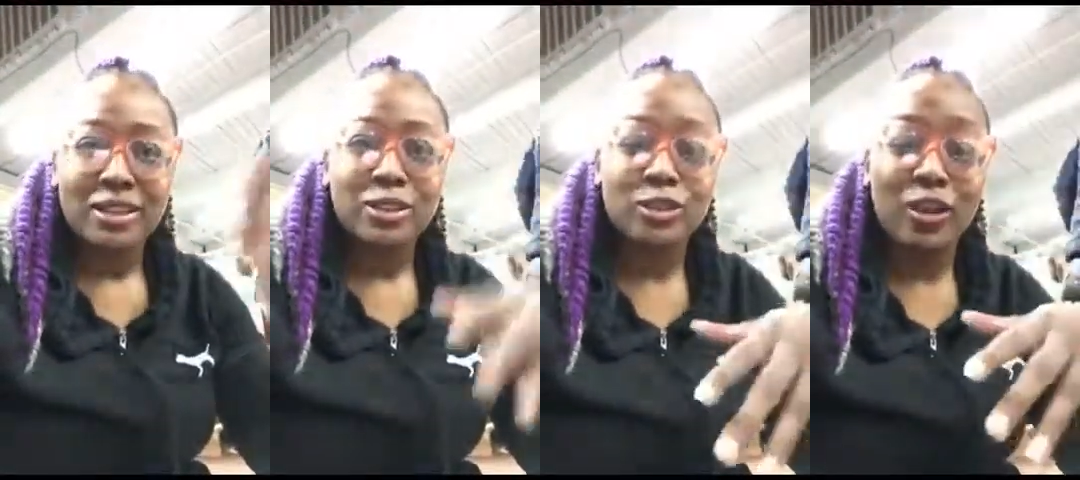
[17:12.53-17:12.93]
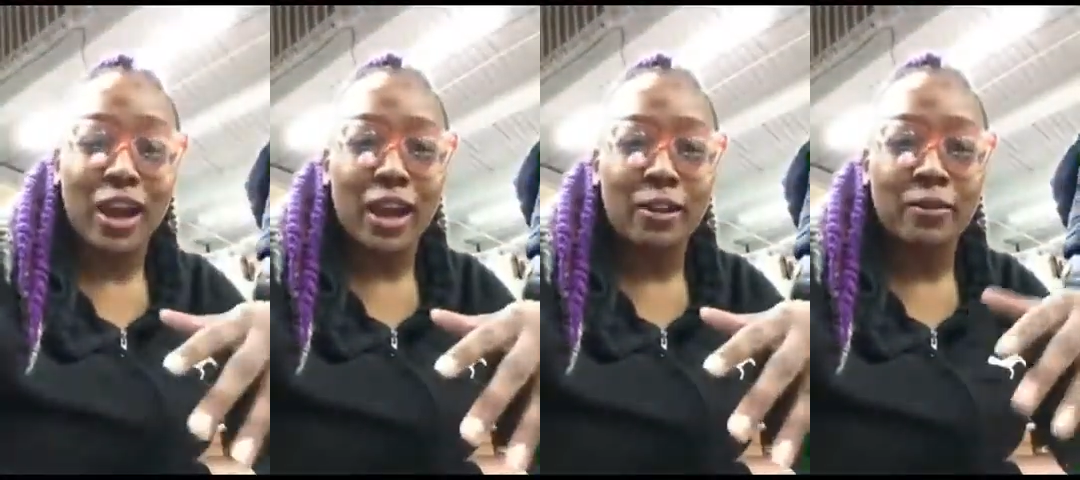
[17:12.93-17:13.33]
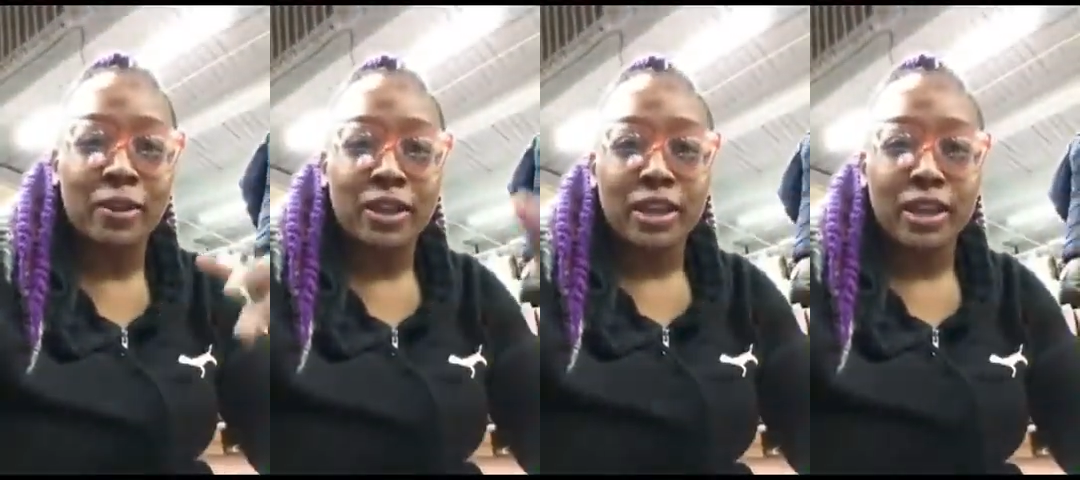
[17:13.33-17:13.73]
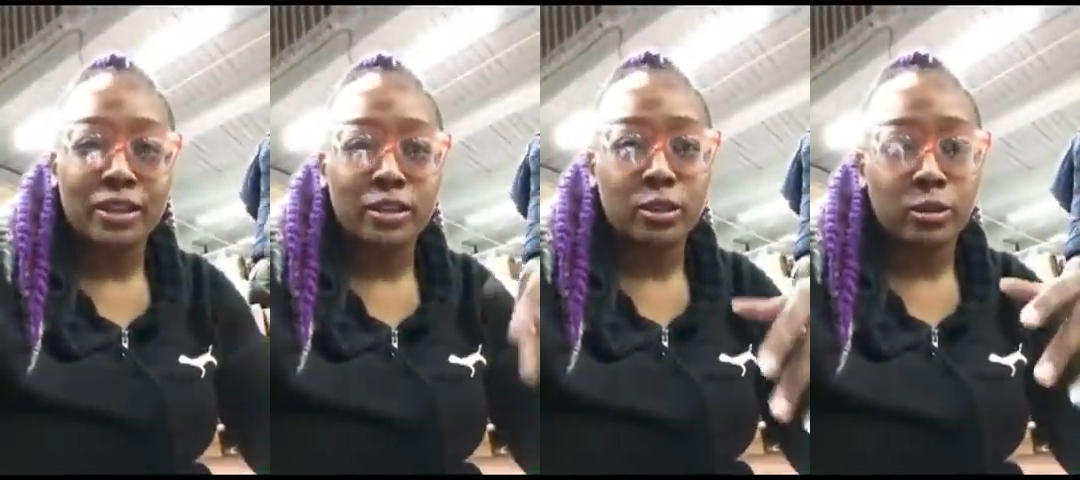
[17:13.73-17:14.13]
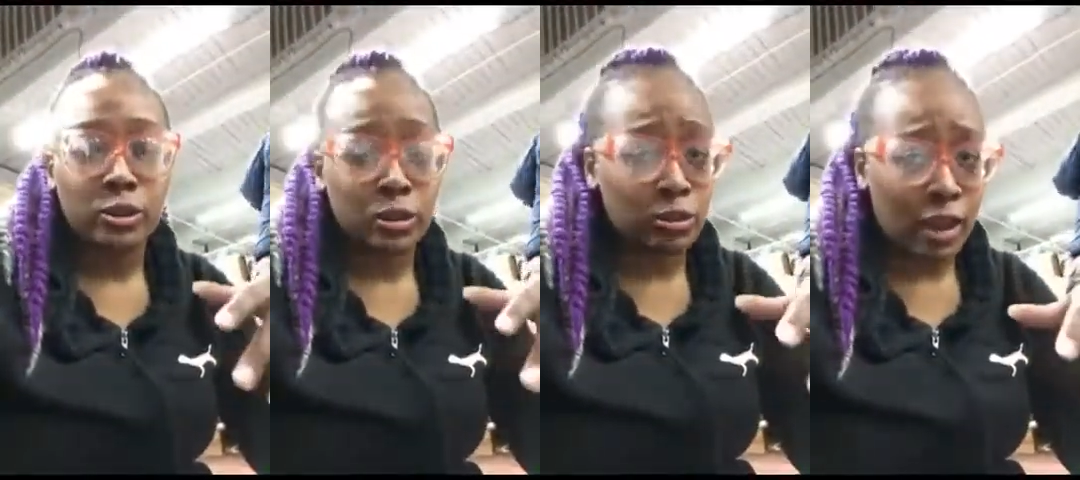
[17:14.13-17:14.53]
Subscribe, hit the
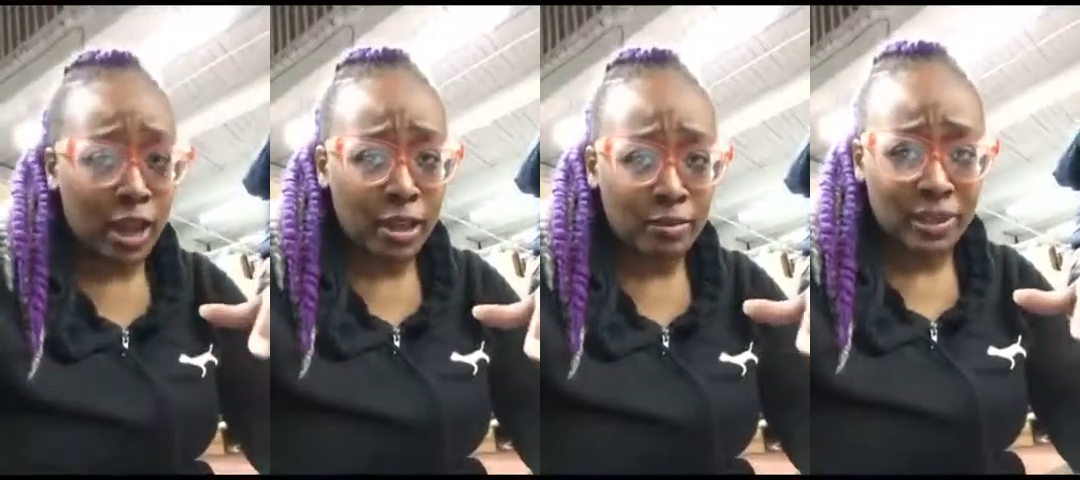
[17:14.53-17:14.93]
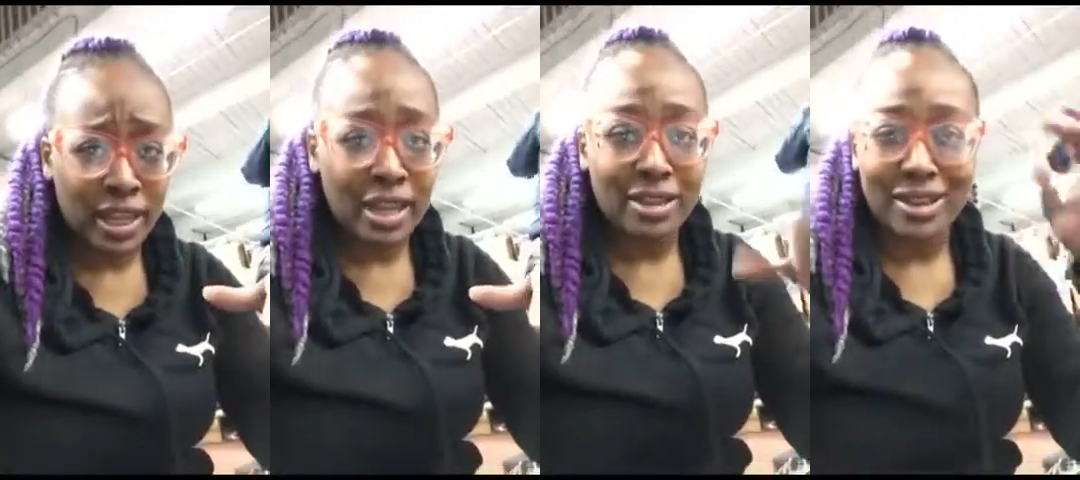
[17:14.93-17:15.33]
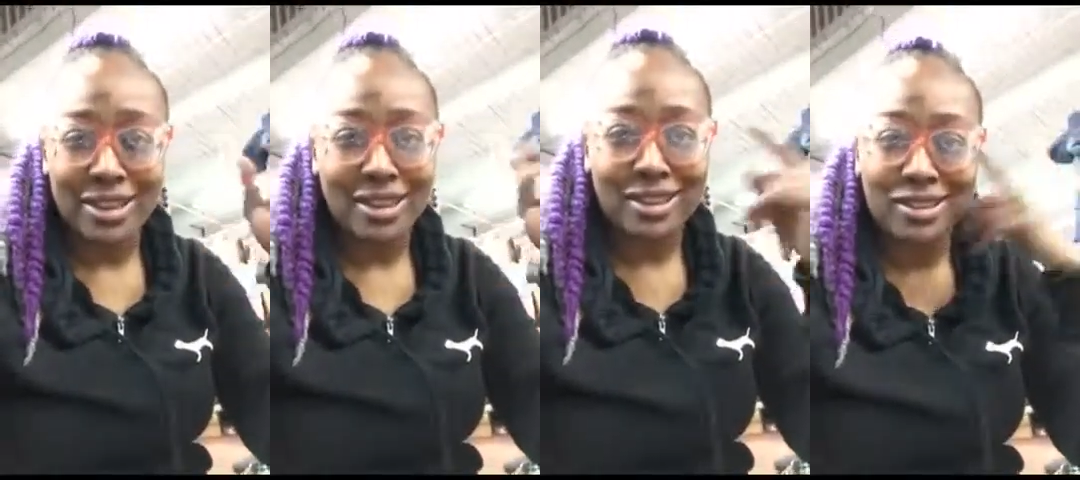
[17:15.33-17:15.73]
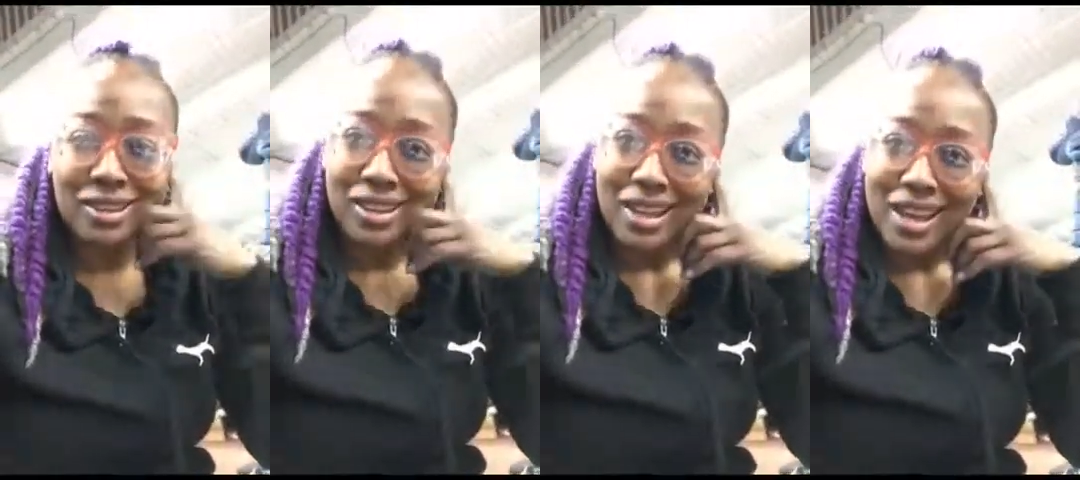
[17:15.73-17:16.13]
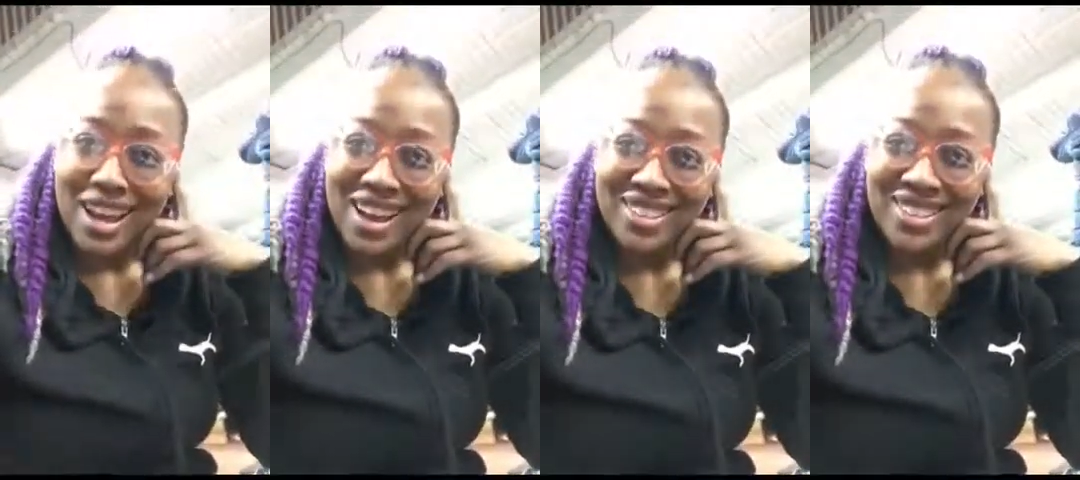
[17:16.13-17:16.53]
subscribe link, and
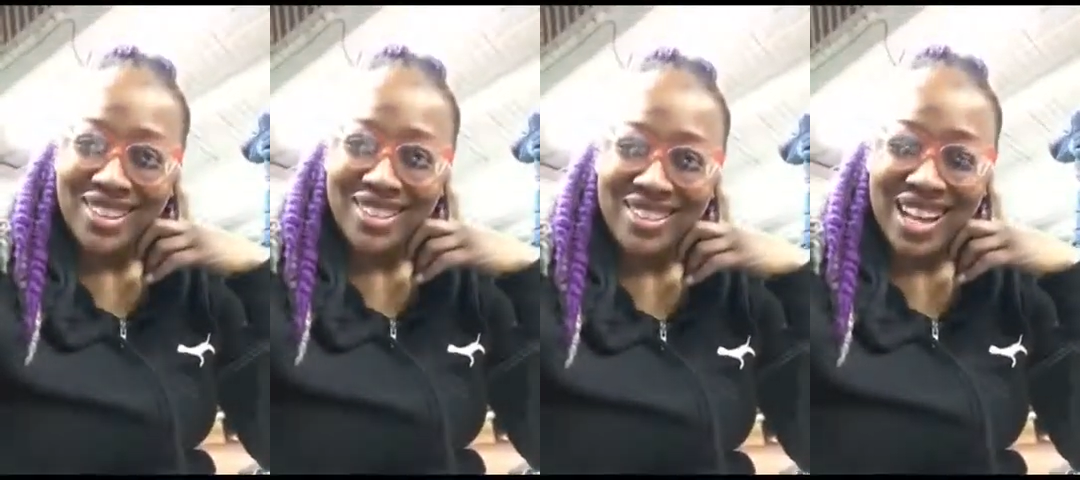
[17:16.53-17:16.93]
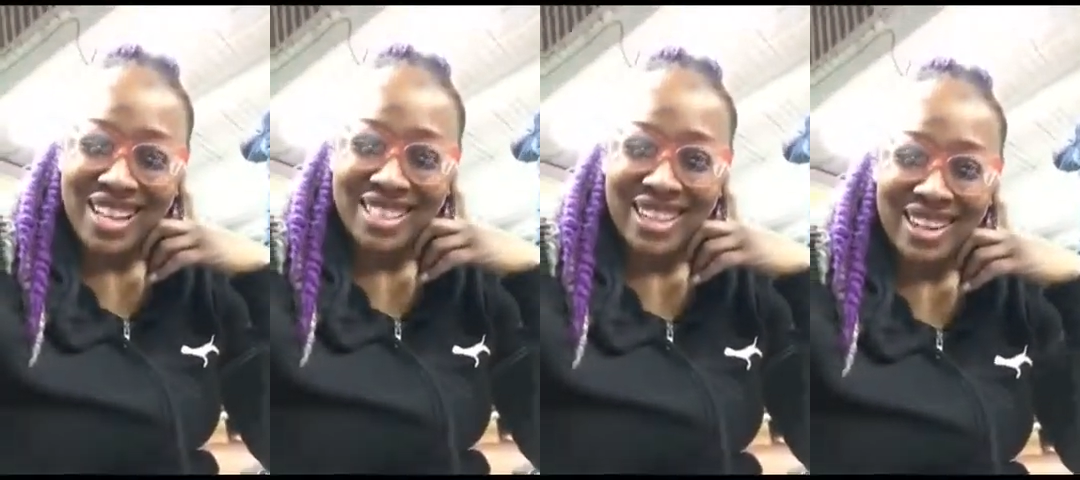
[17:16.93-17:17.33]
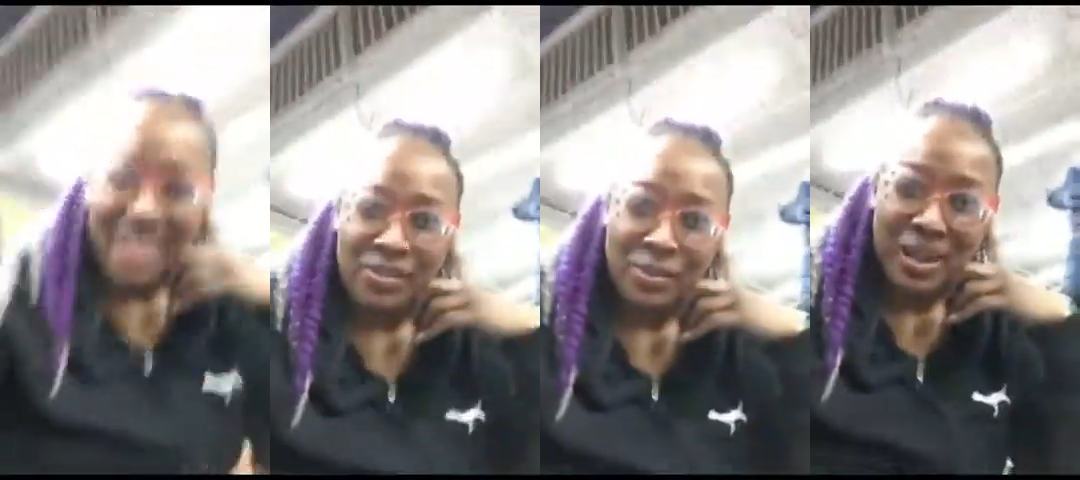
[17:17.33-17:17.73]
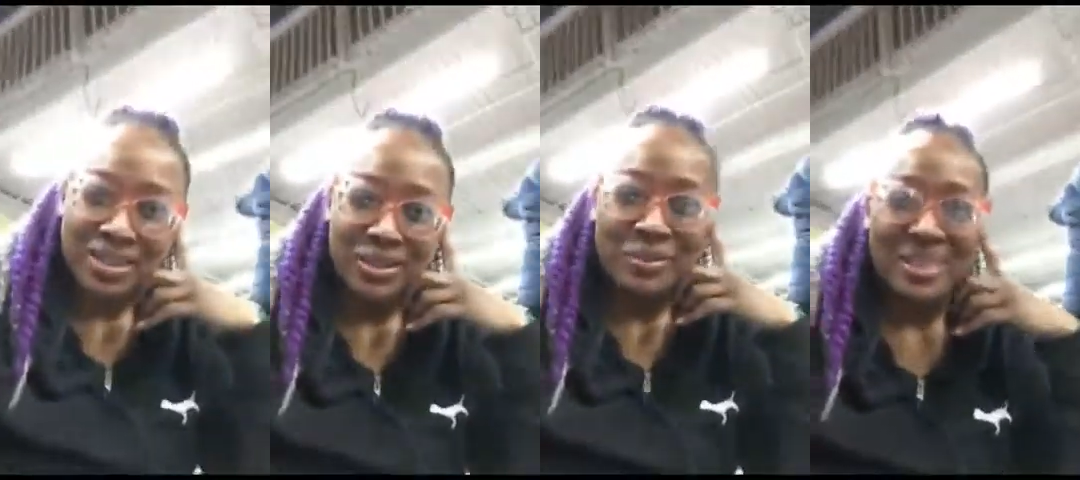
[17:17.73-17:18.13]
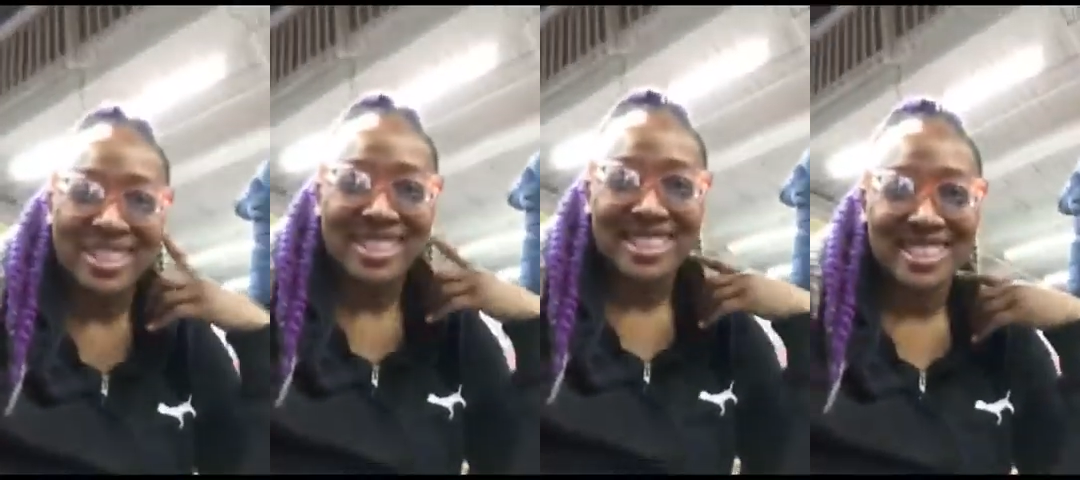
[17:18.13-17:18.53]
I'll talk to you guys later. Have a blessed
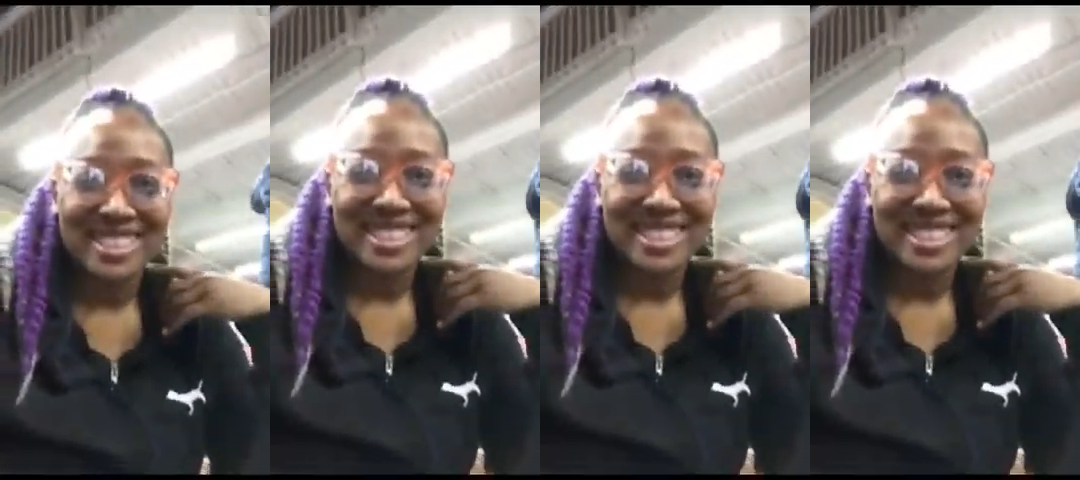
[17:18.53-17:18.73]
one.